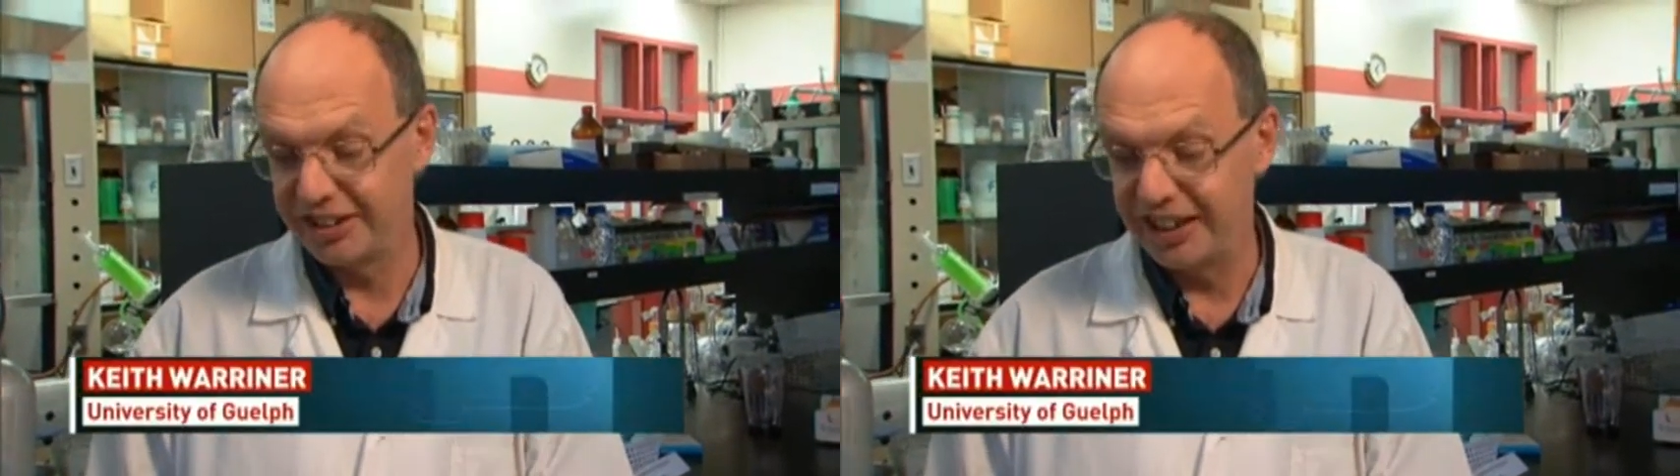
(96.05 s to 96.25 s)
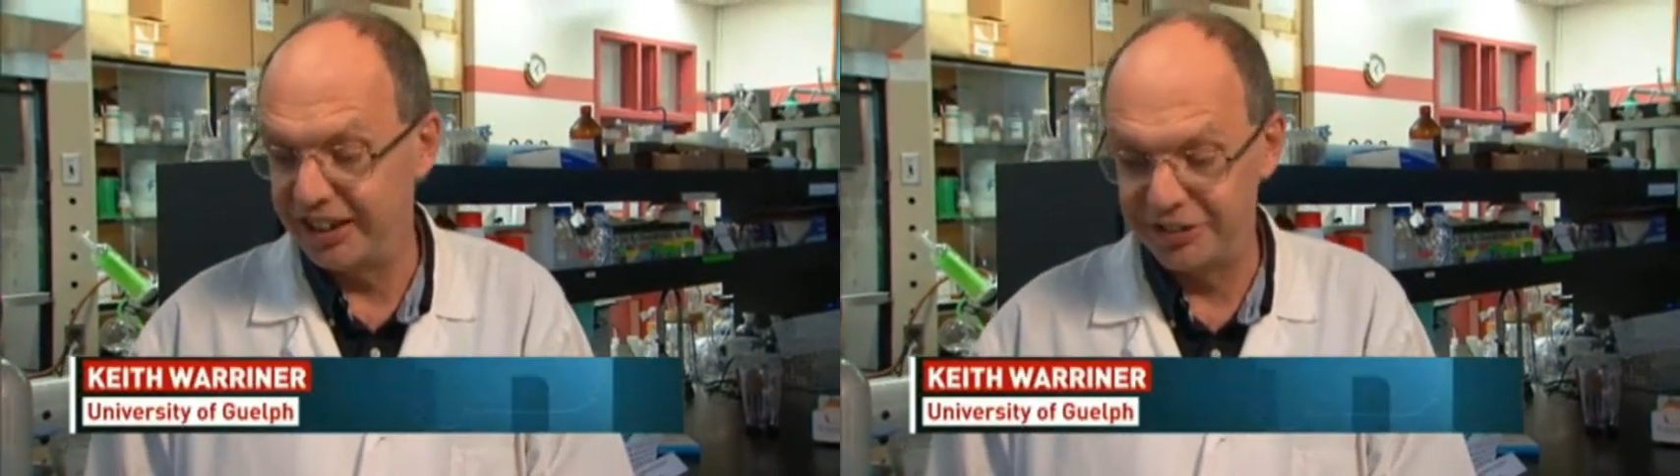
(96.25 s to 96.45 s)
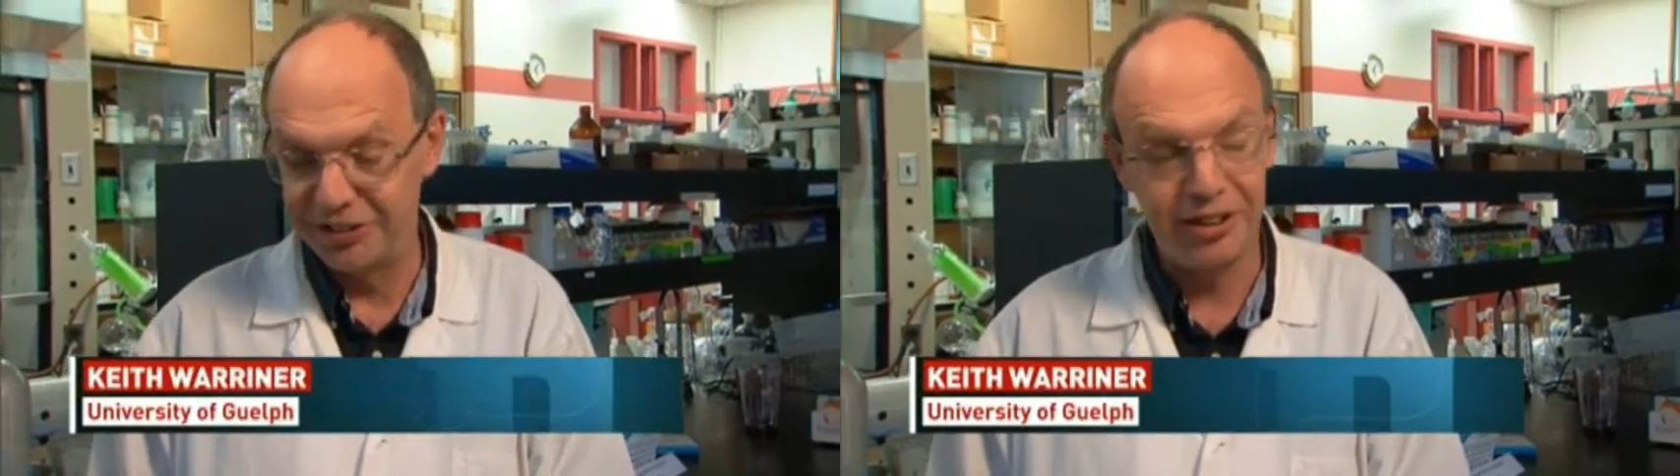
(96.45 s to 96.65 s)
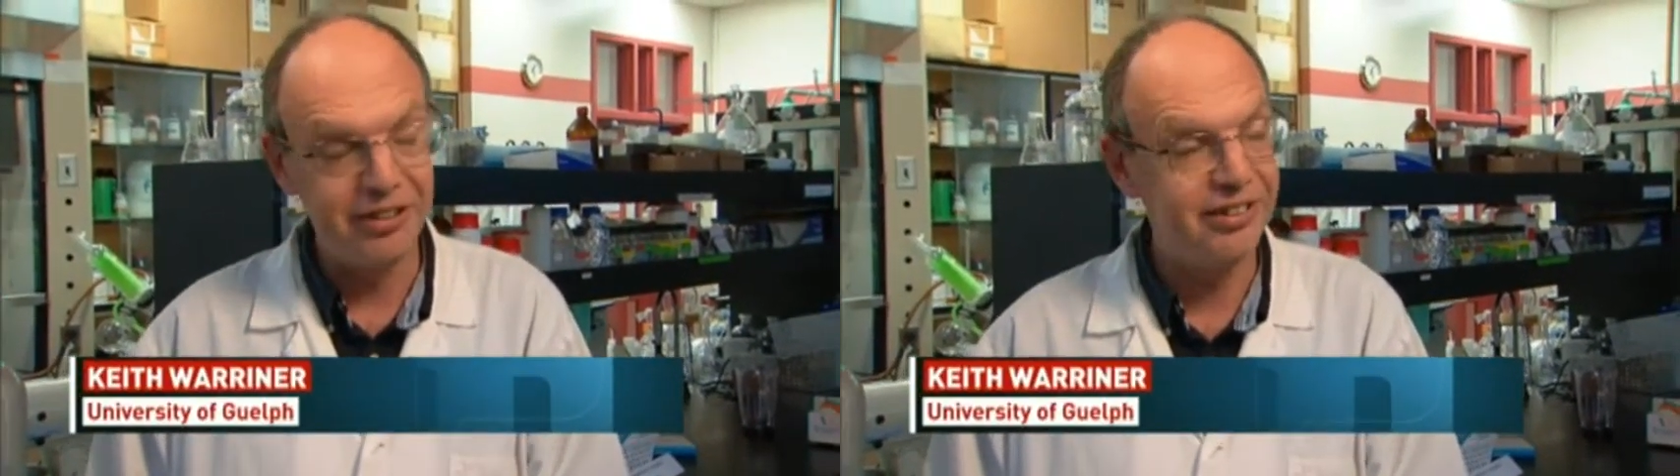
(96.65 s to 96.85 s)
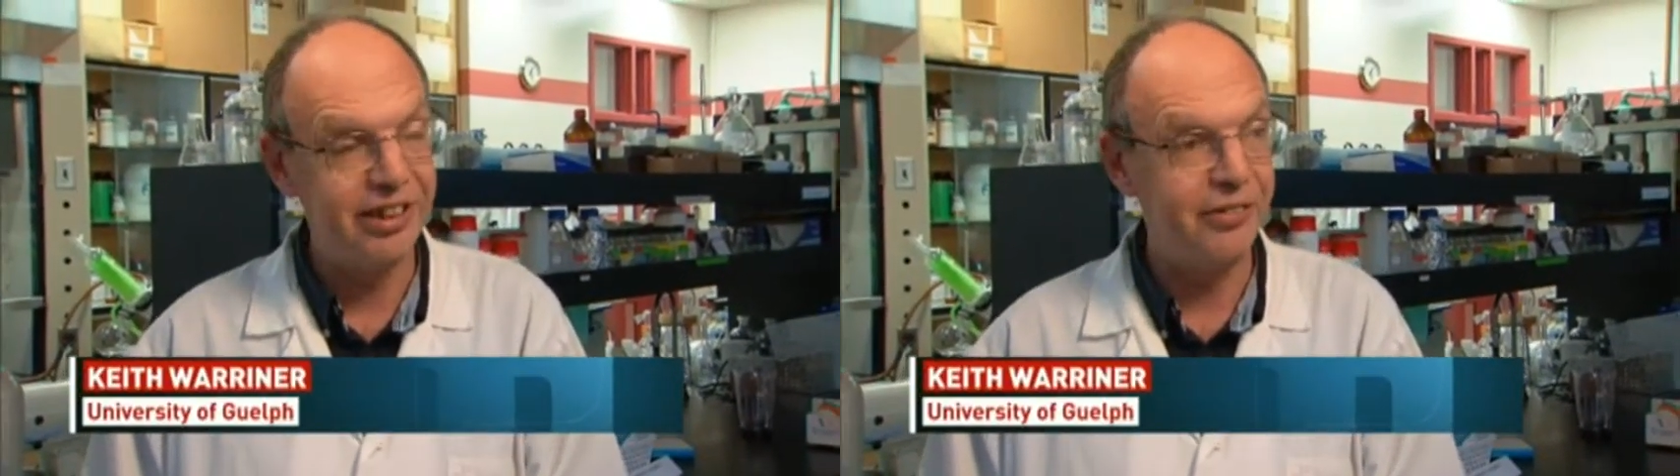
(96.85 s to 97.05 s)
it's not
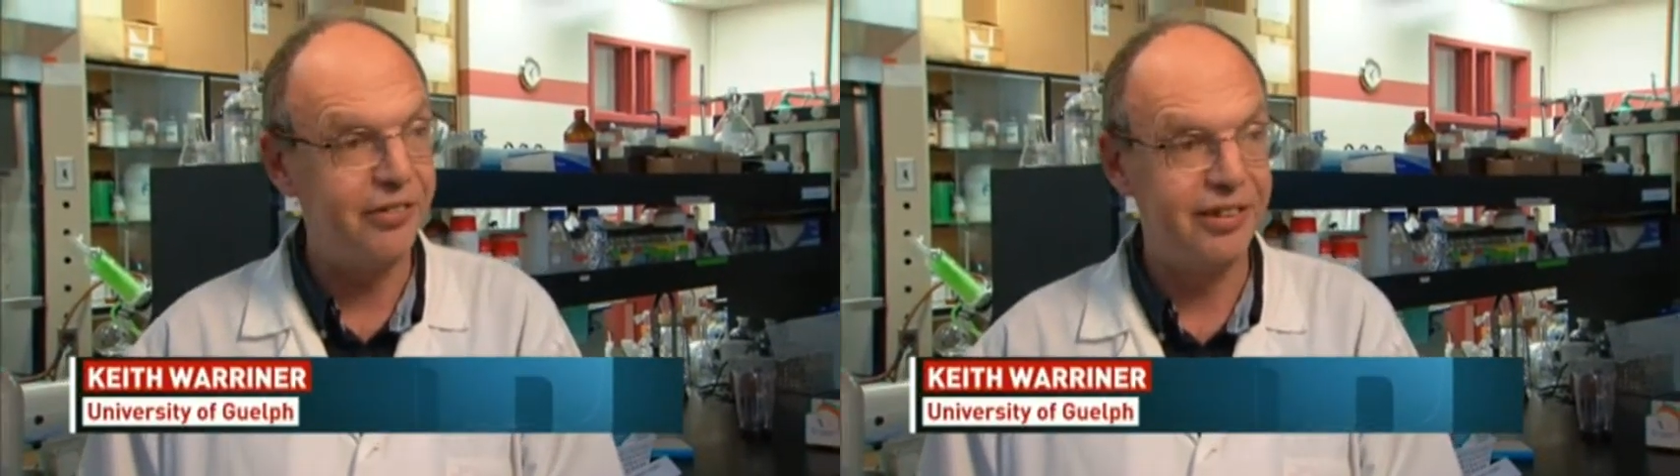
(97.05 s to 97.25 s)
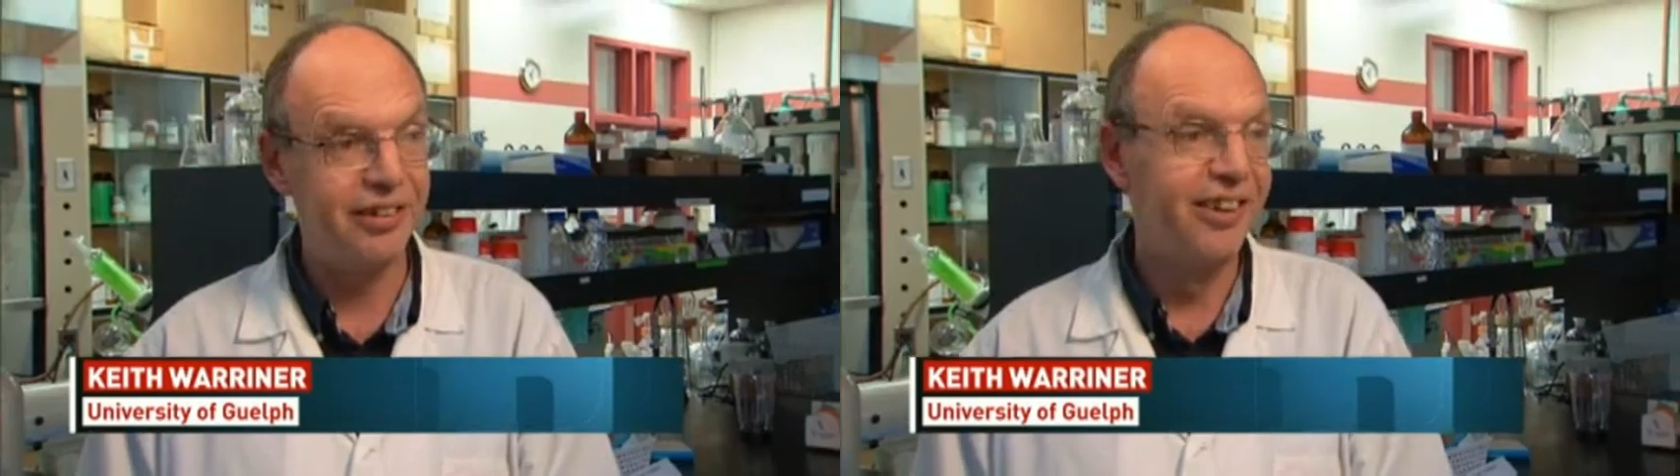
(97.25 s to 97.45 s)
safe, and